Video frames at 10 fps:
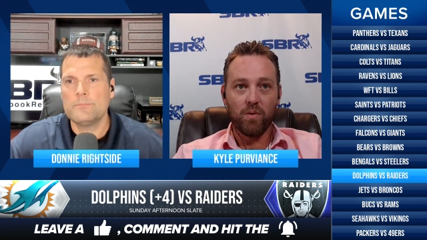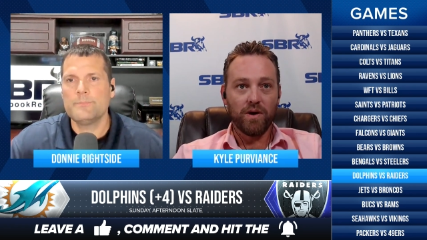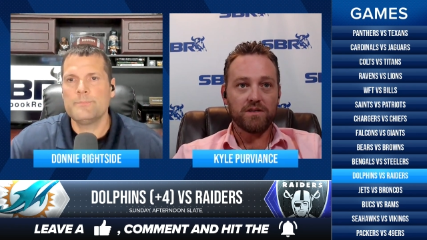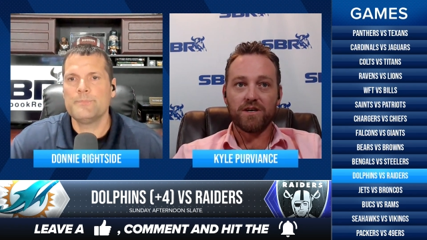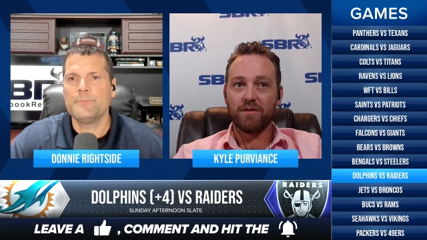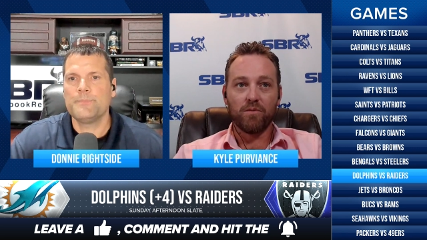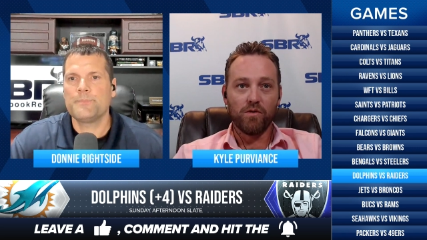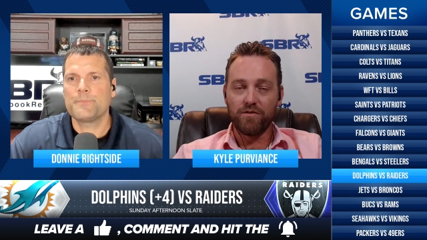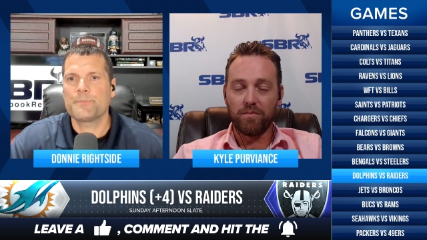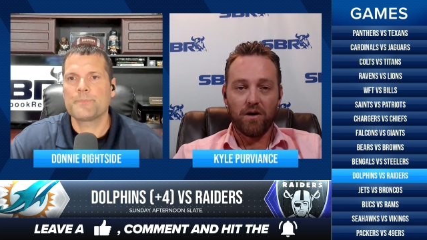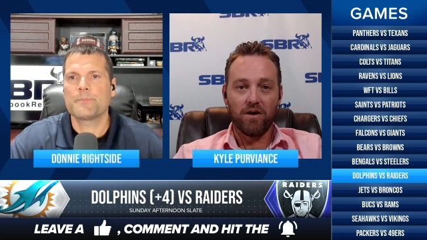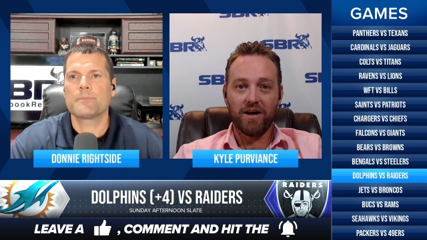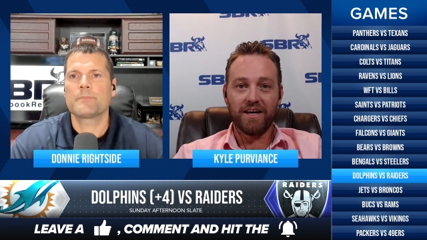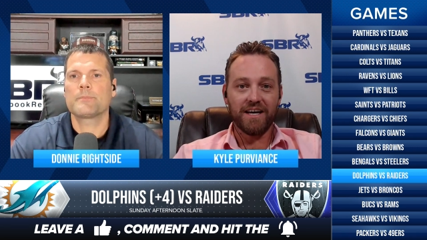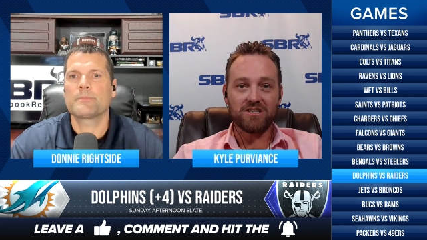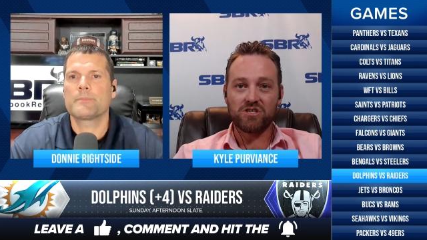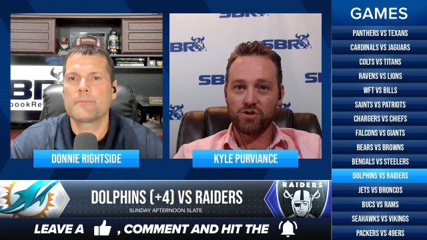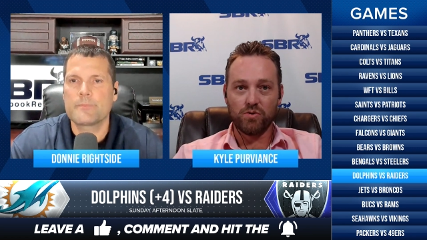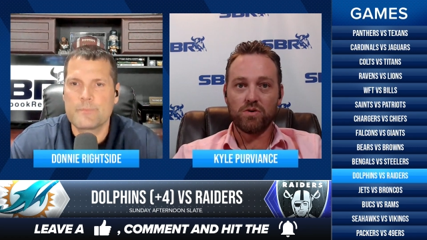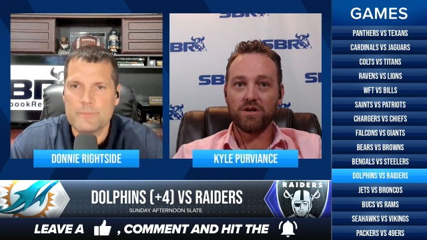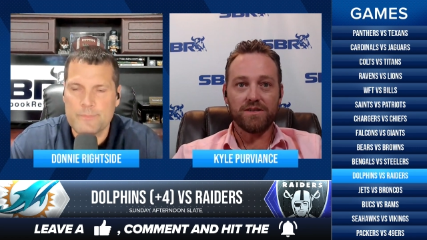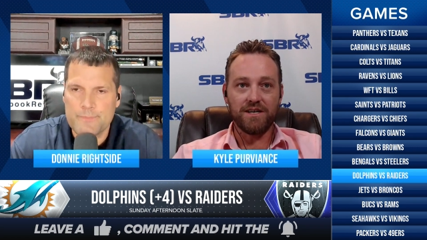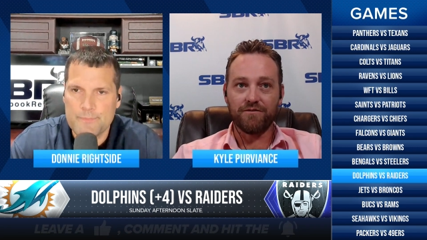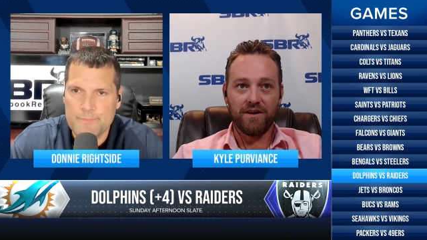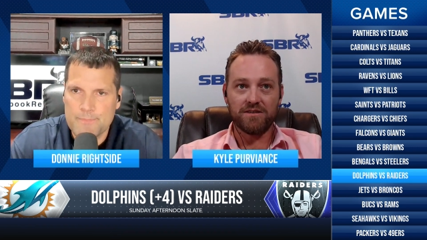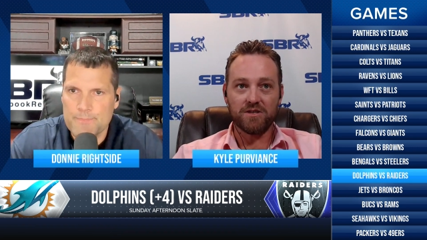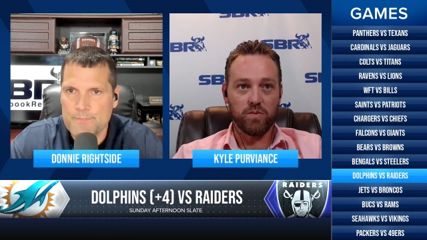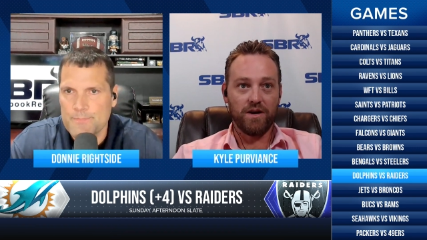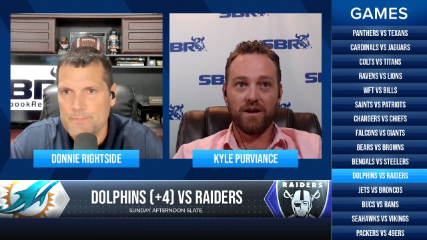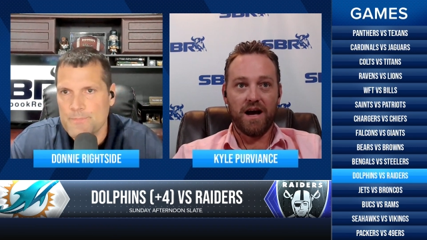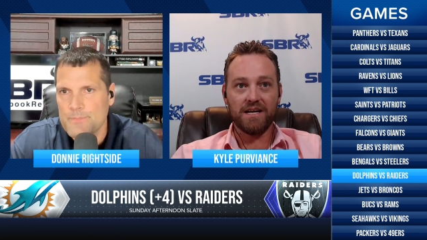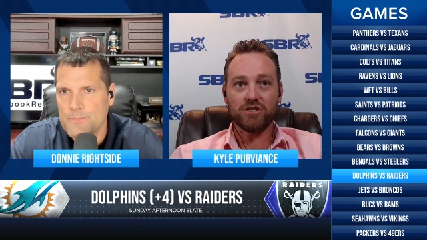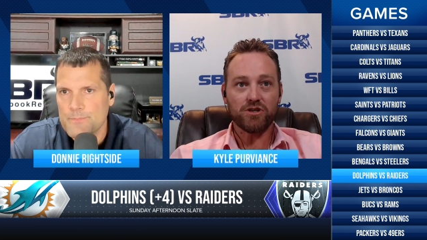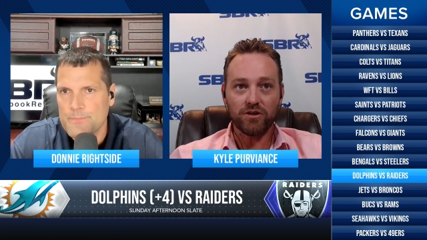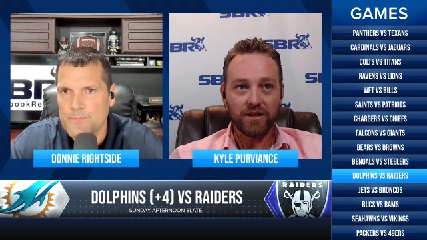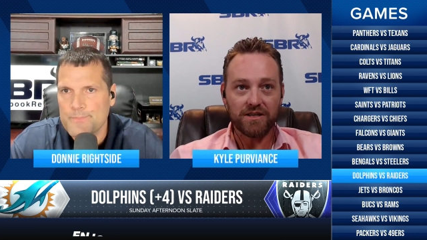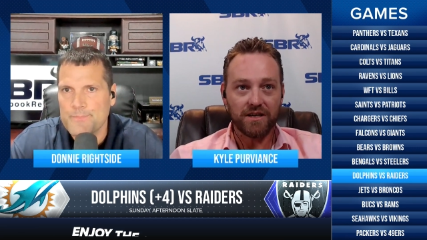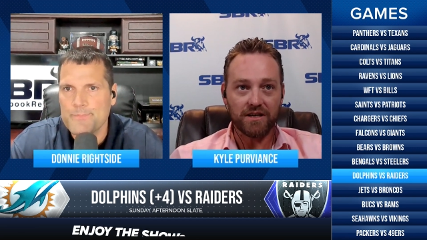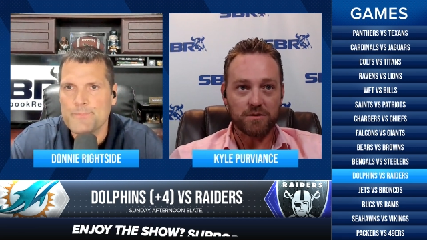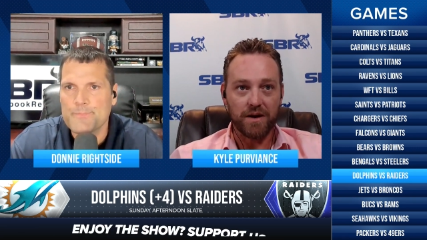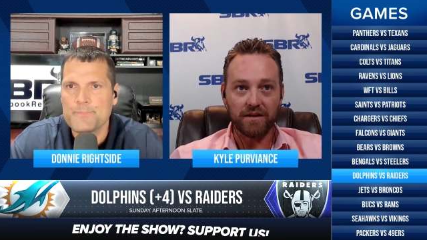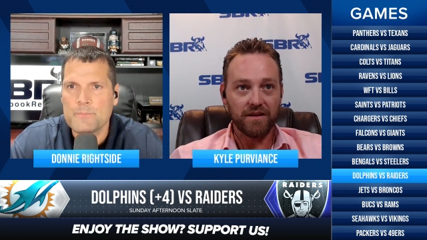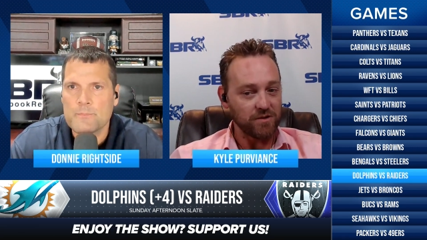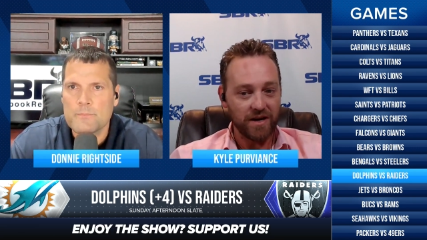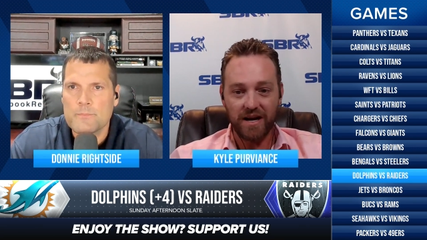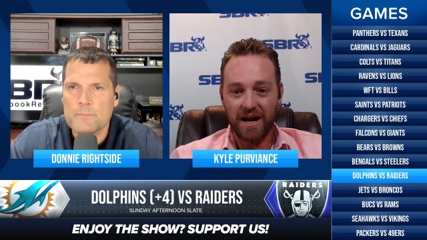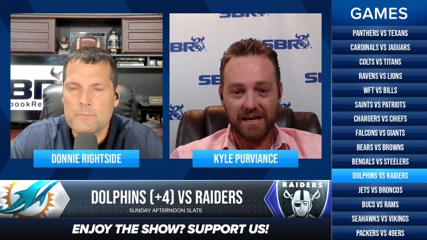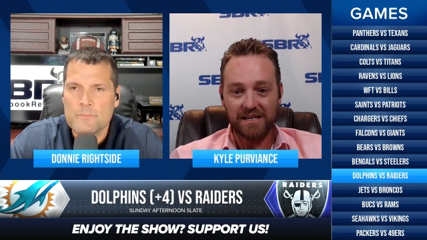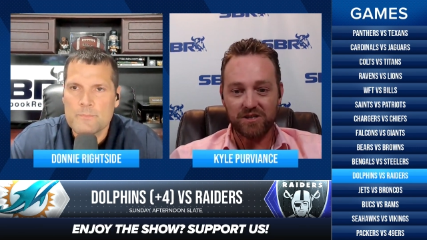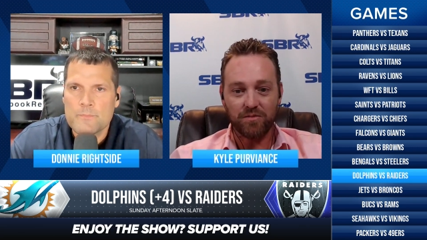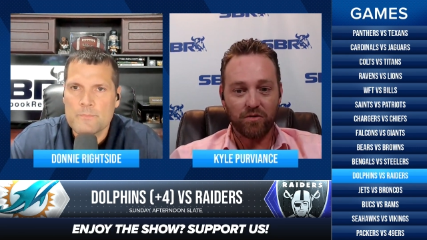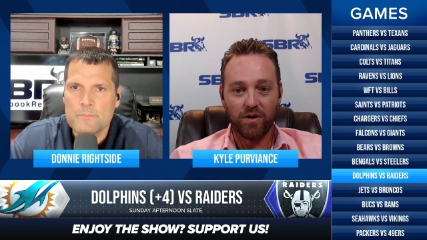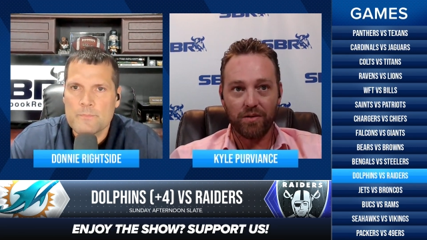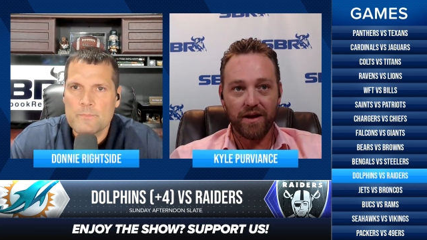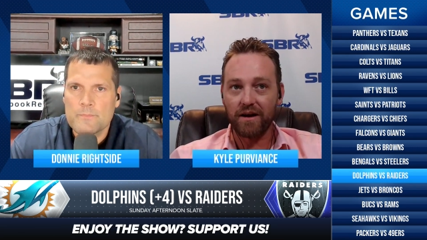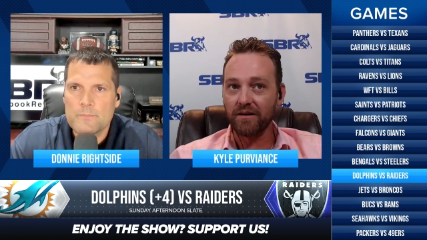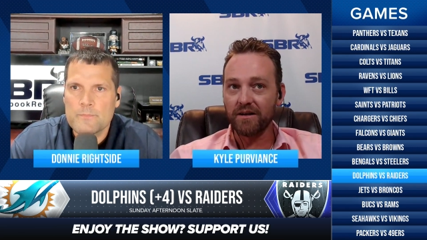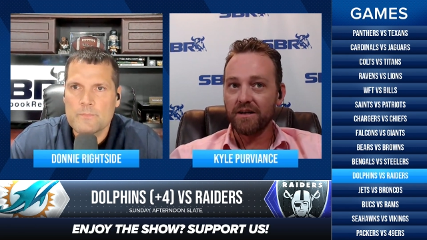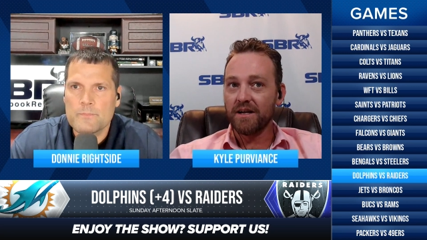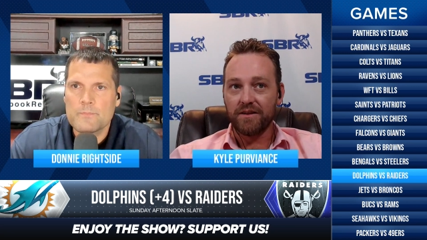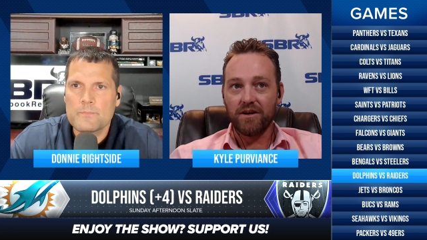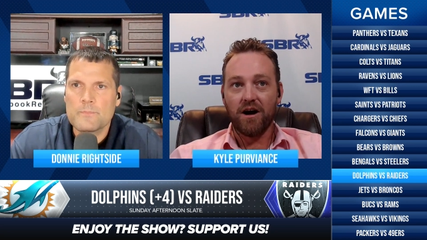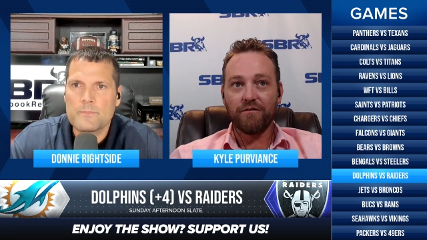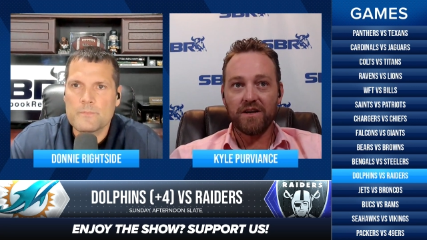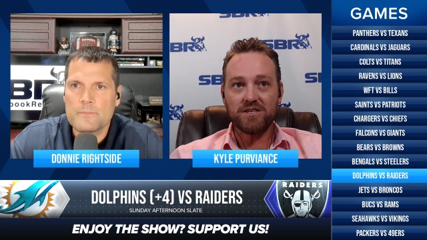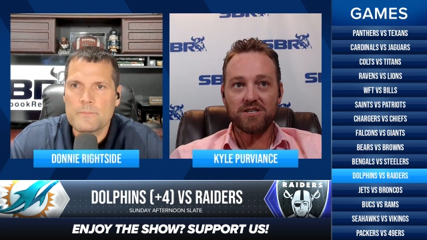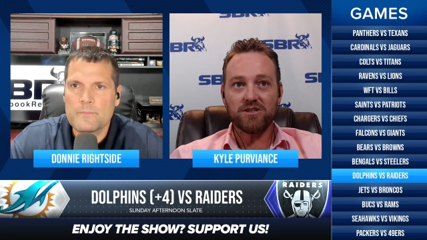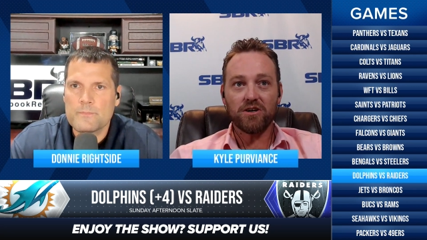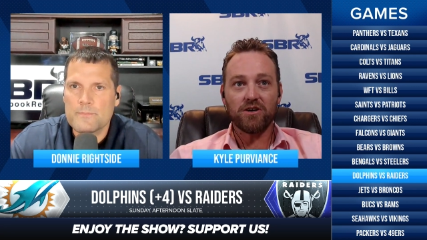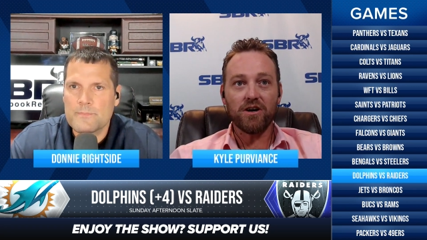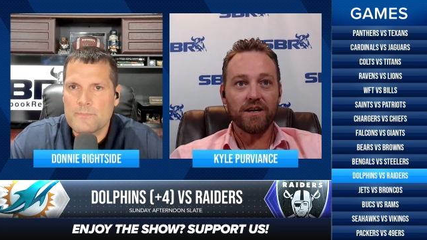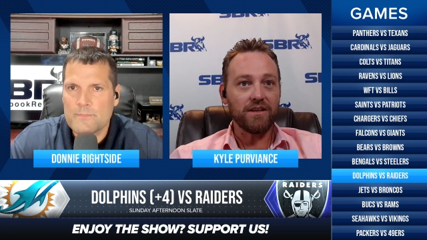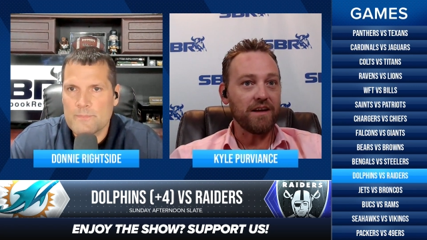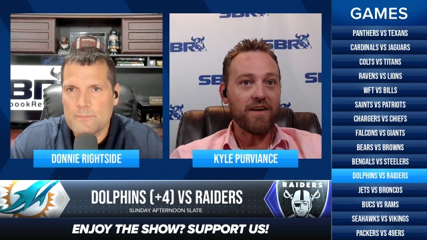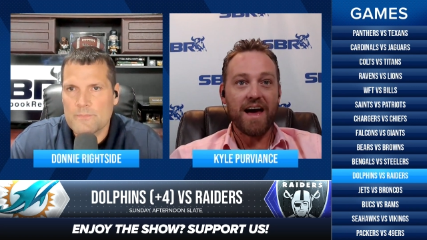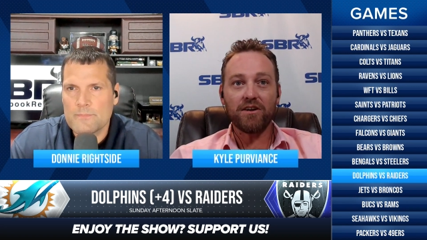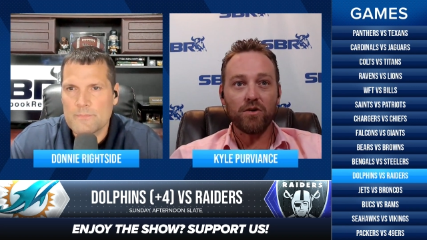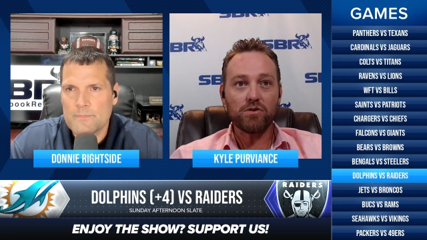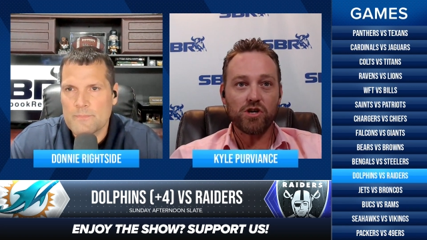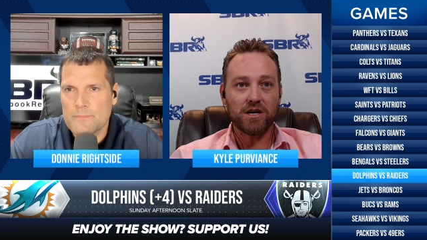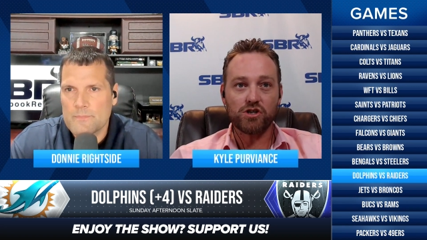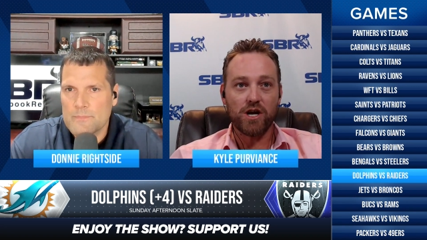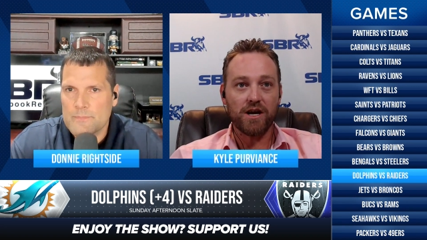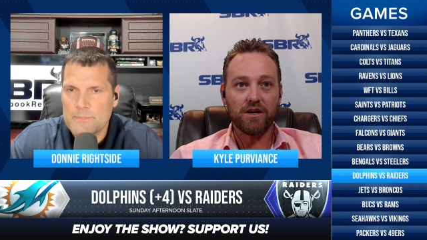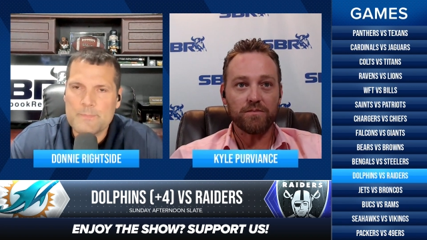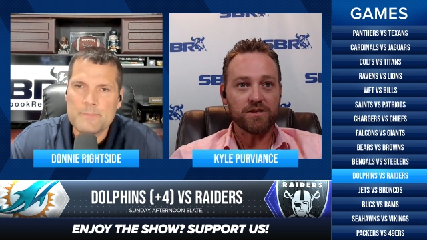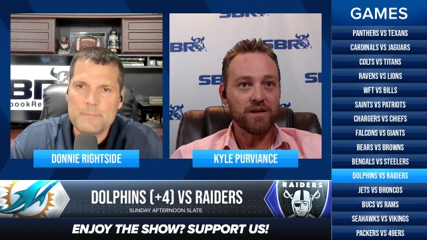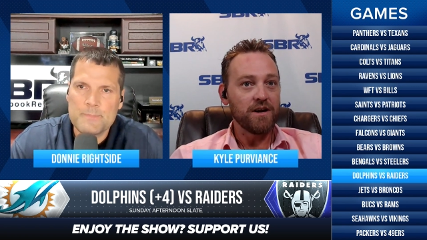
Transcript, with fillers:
Speaker 1: points and move the ball against two good defenses when I certainly didn't expect it. So I got to eat some crow there. The offenses look good, and they've had no Josh Jacobs.